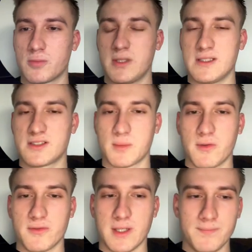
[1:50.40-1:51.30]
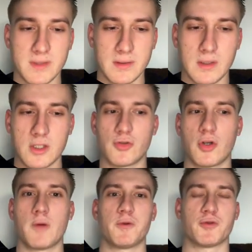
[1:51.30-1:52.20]
in some of them so you're
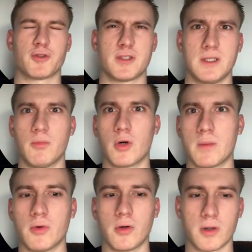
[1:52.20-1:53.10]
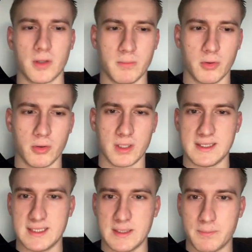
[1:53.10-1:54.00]
able to see more and more in
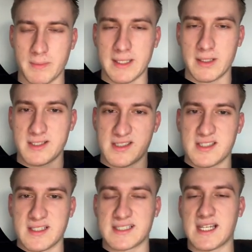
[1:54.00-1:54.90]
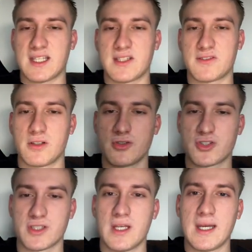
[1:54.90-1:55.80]
deeper manner. This is an executive
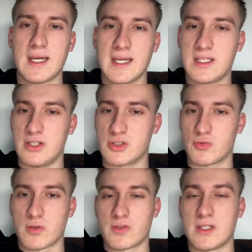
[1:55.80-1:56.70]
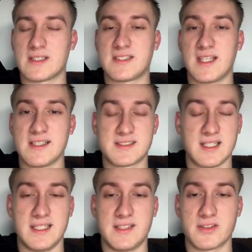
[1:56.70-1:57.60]
solution. Here is one of the sales
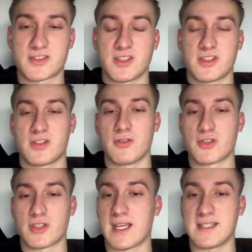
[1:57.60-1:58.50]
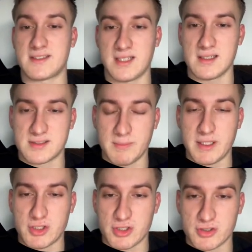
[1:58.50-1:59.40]
leaders solution, okay, sales
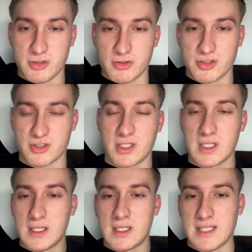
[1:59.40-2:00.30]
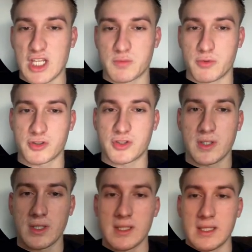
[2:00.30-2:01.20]
manager solutions dashboard.
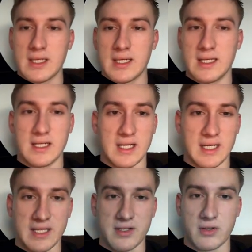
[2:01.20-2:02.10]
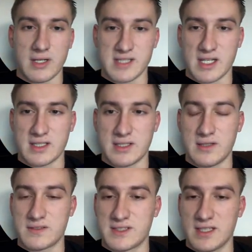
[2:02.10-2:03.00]
Another executive
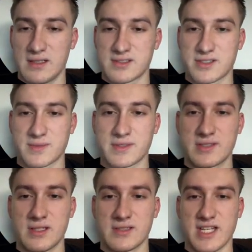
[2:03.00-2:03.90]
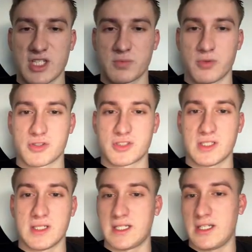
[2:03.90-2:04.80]
sales
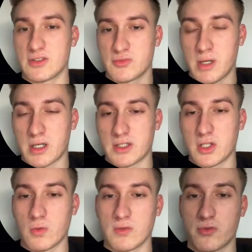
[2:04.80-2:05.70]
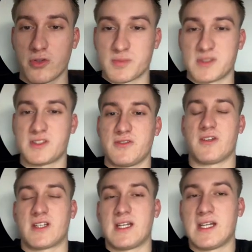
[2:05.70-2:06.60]
dashboards. Here is marketing one for
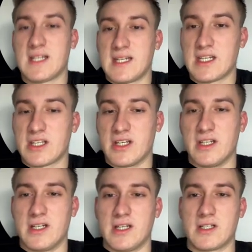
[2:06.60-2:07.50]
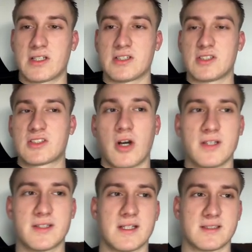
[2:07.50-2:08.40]
specific
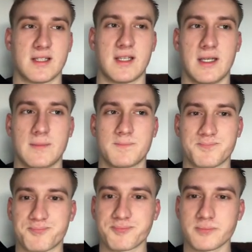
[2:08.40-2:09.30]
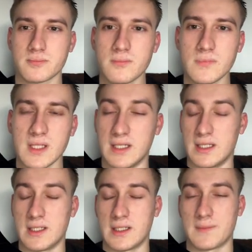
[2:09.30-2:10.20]
context, okay,
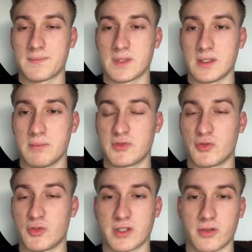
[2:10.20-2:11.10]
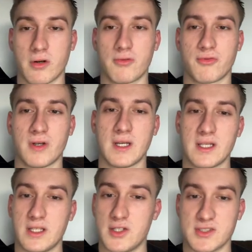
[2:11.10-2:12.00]
uh, Twitter growth.
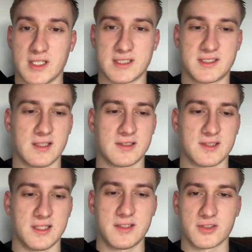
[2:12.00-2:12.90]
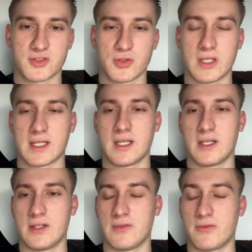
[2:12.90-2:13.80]
Here's sales leaders,
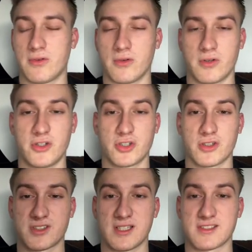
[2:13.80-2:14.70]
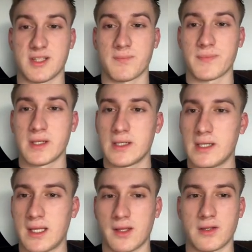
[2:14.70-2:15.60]
okay, for regional sales team,
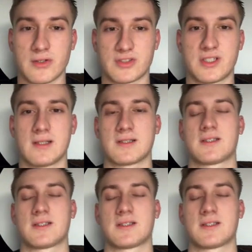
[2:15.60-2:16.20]
and another sales